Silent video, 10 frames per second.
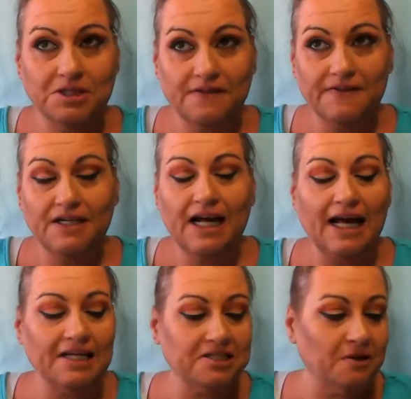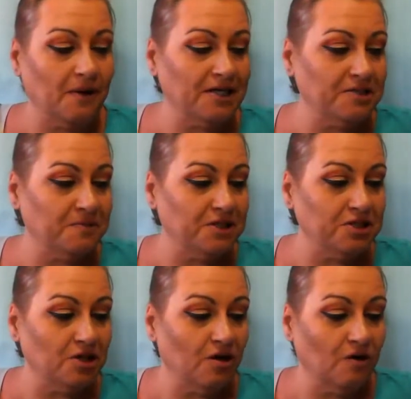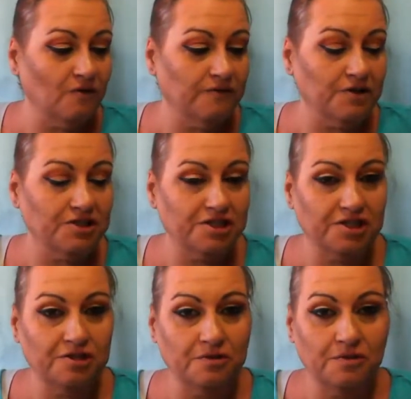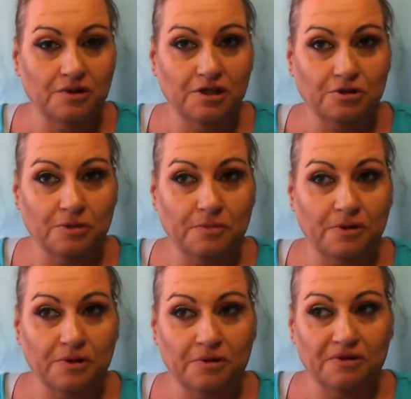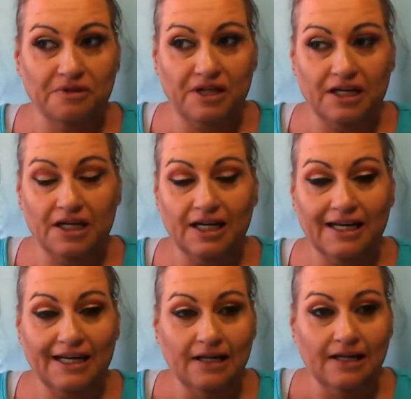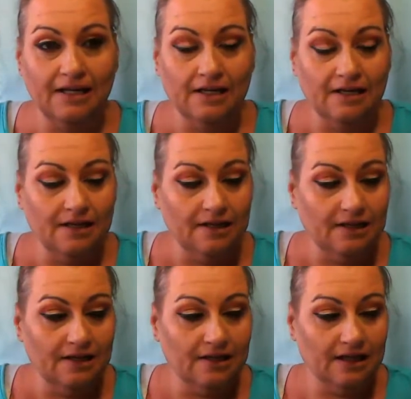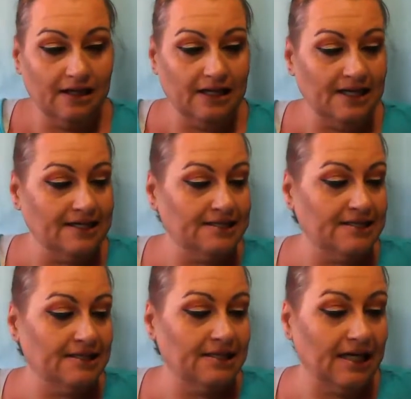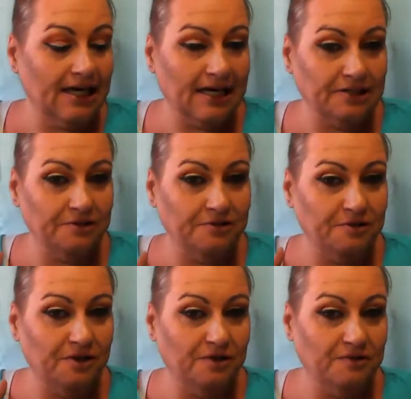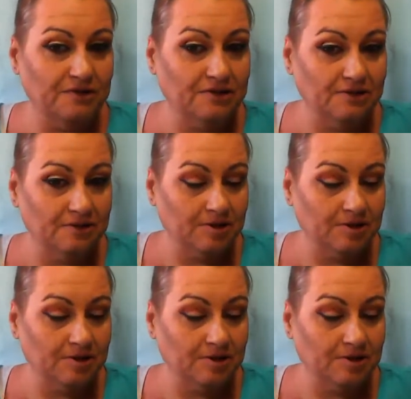of it, so I switched over to the triple thick glaze, and I do 2 coats.